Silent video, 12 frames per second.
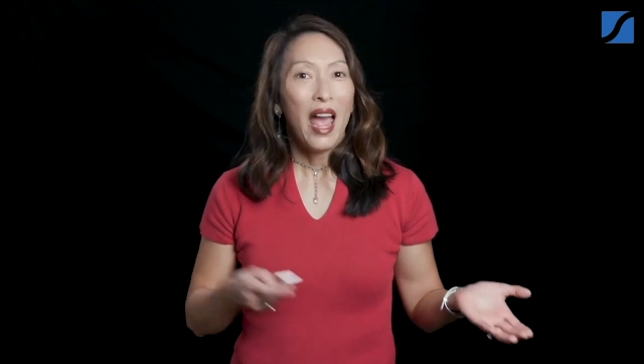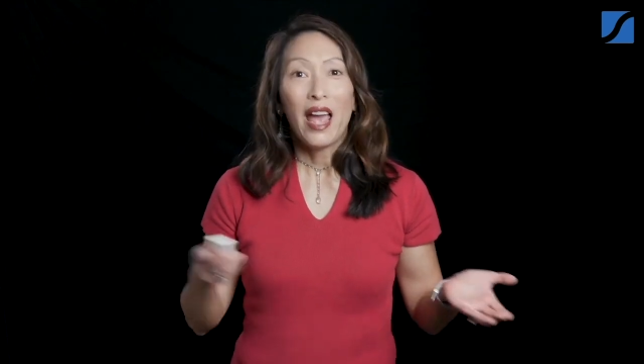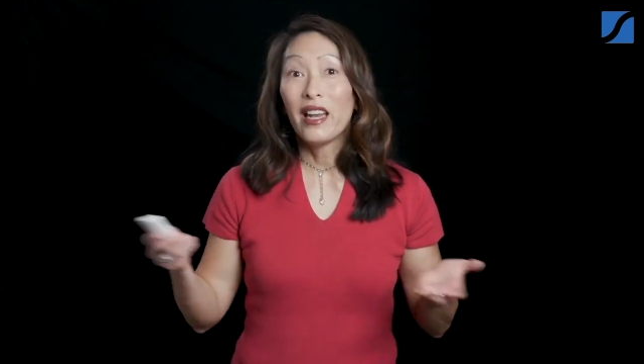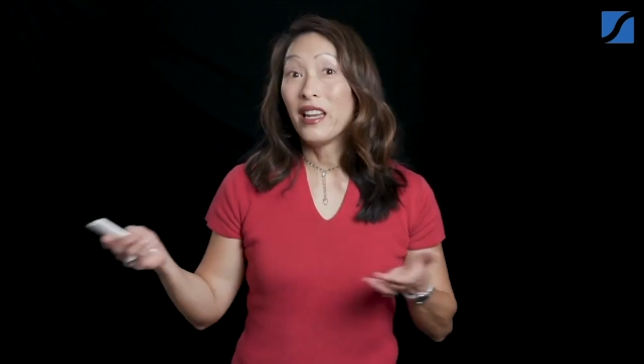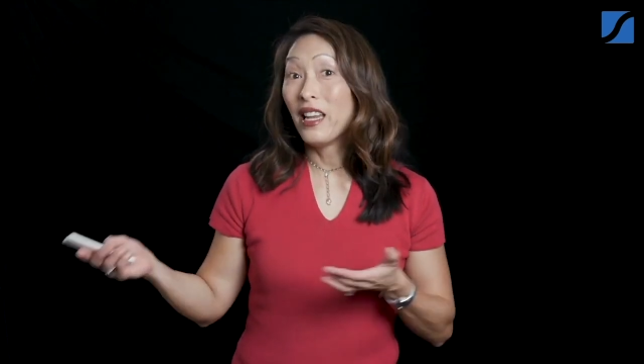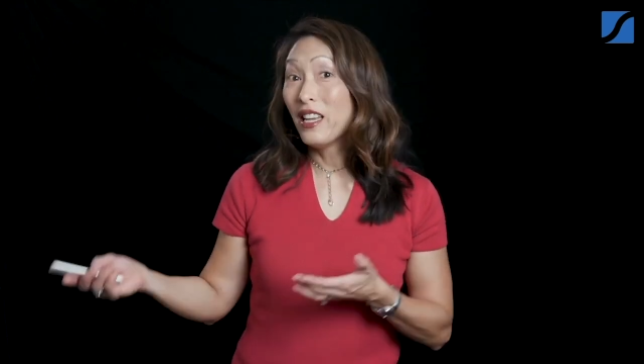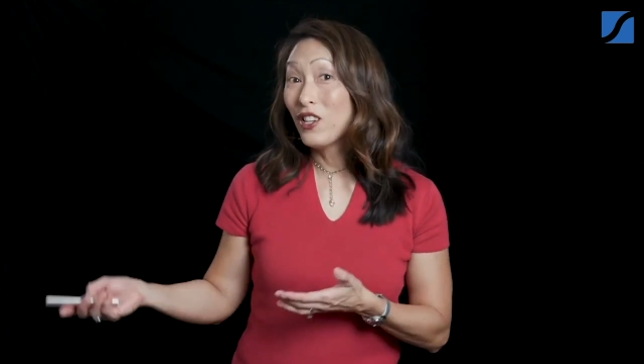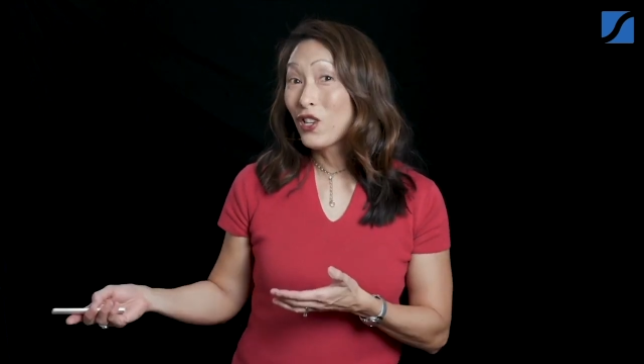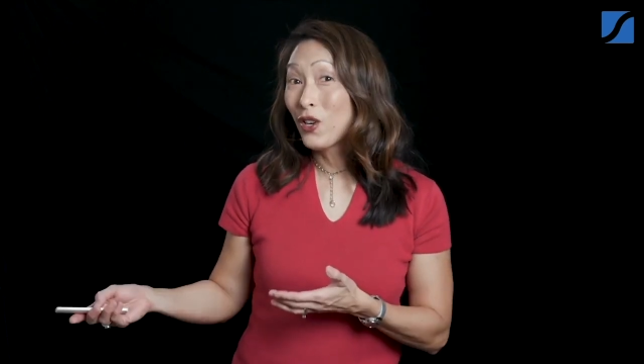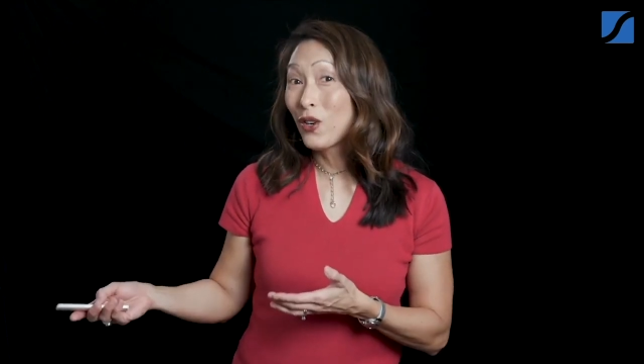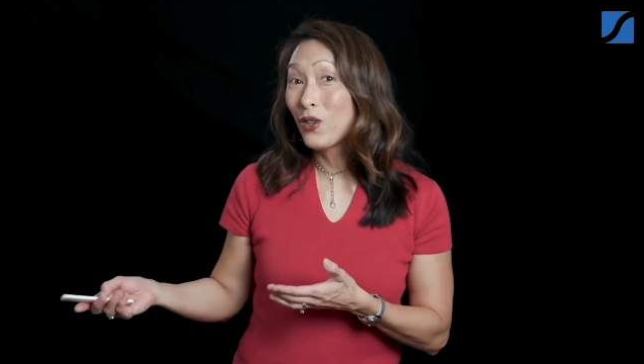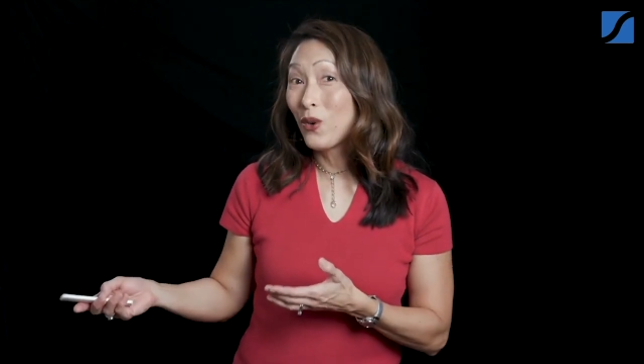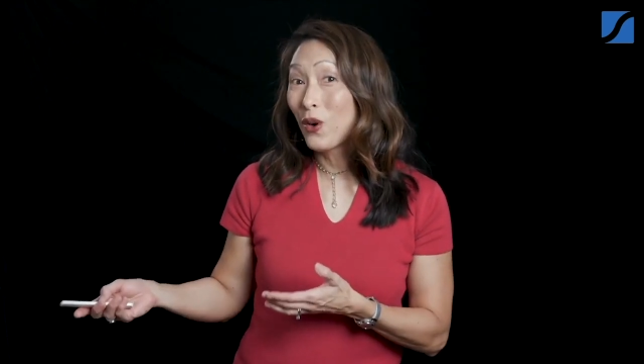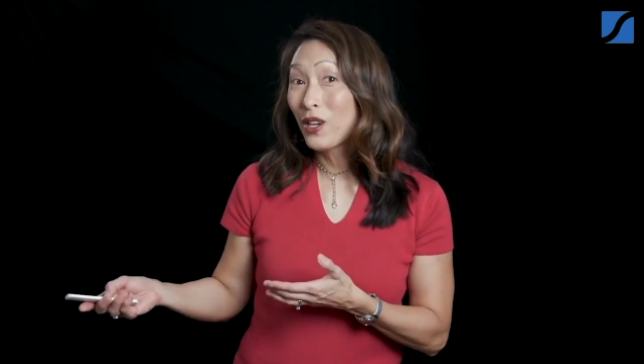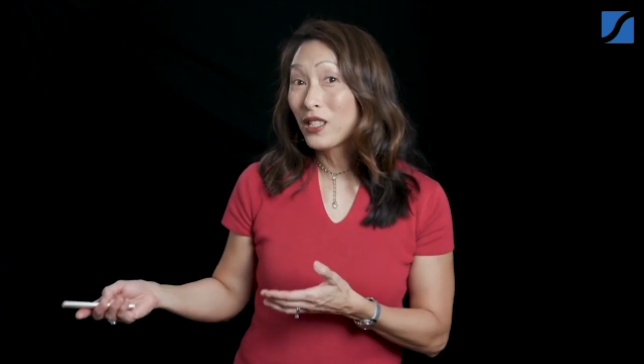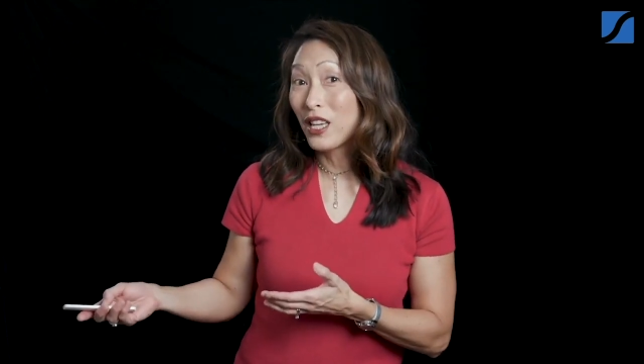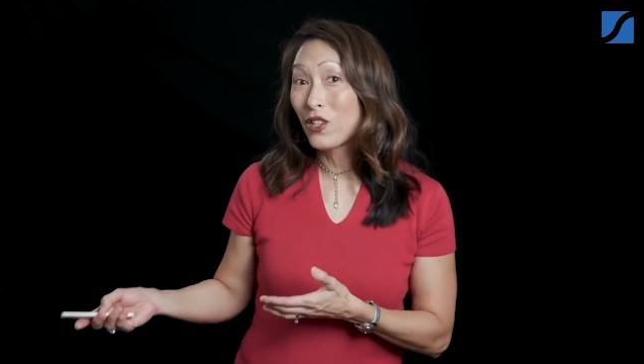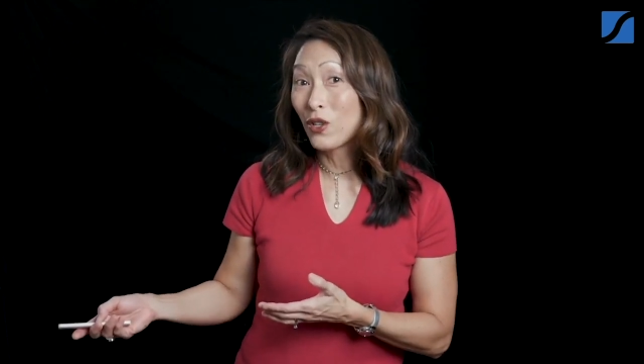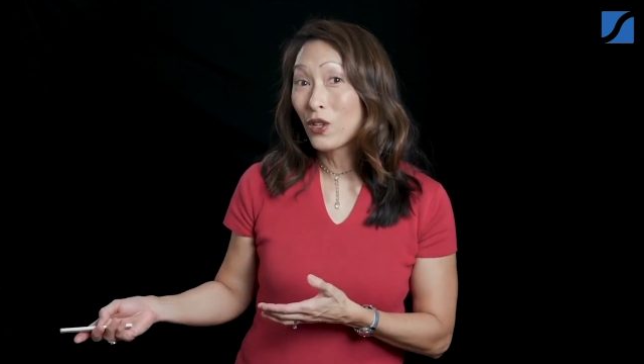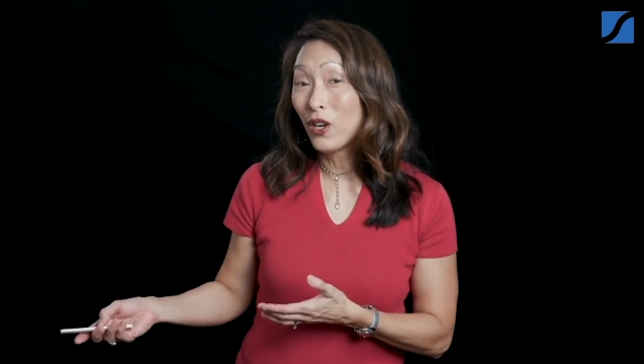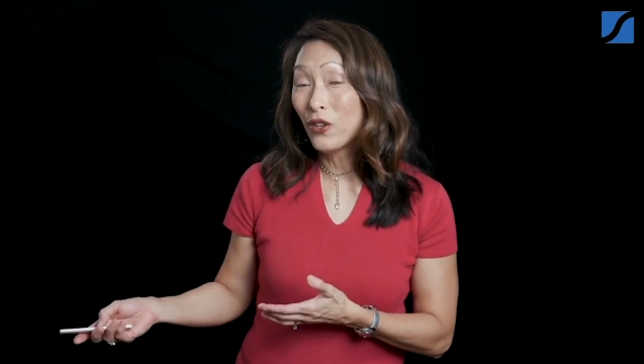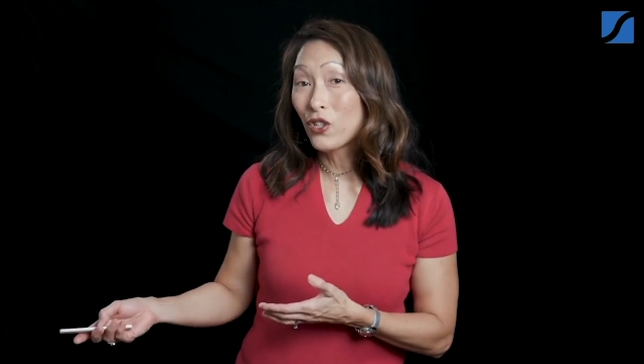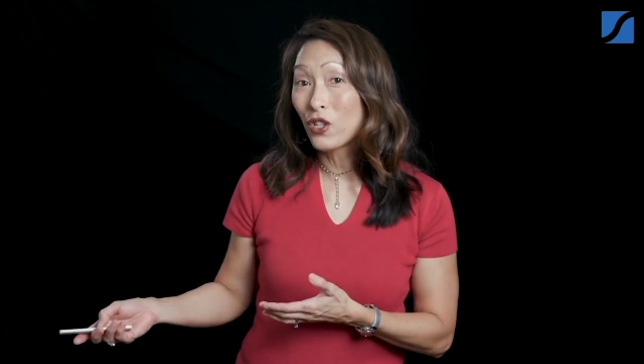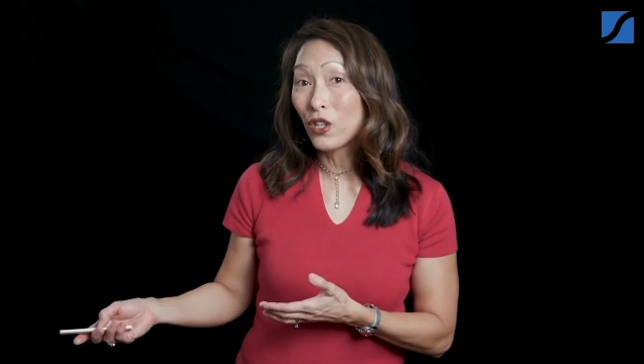and an internal organizational
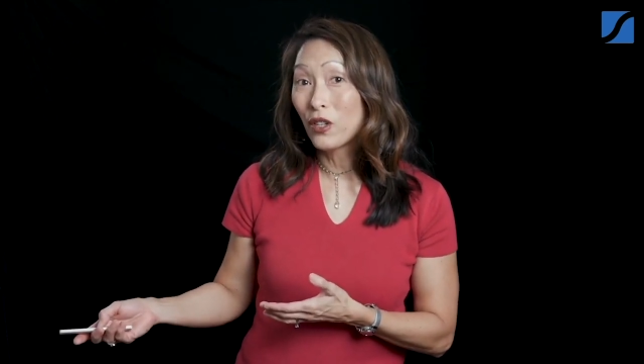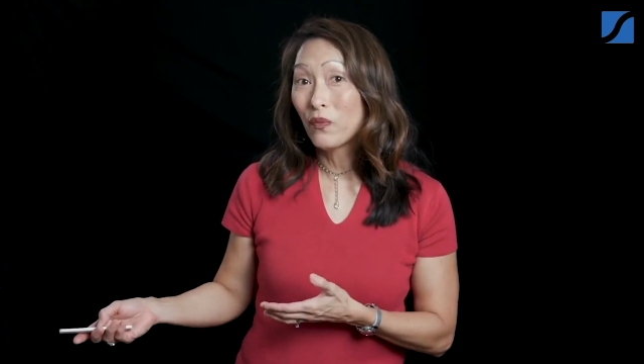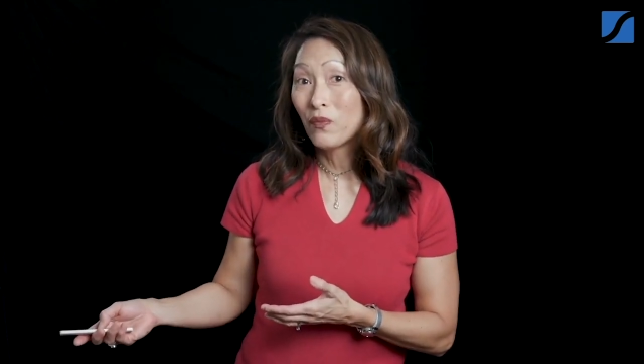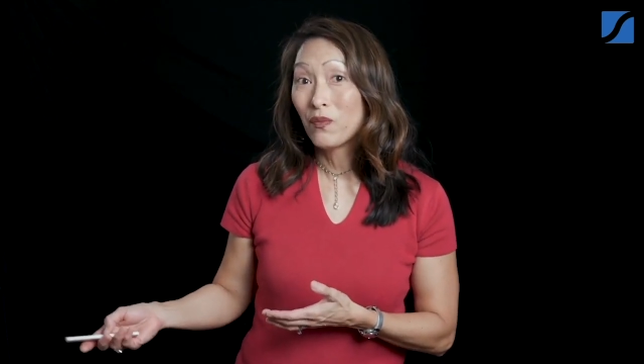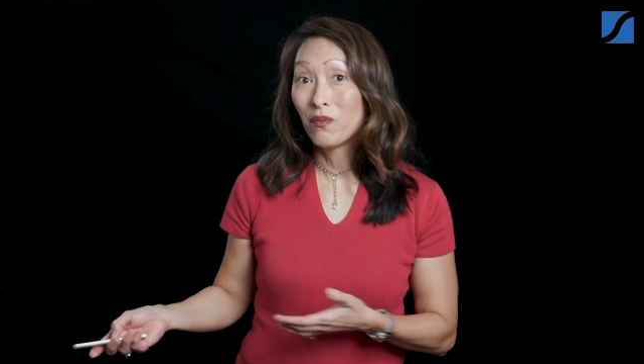culture.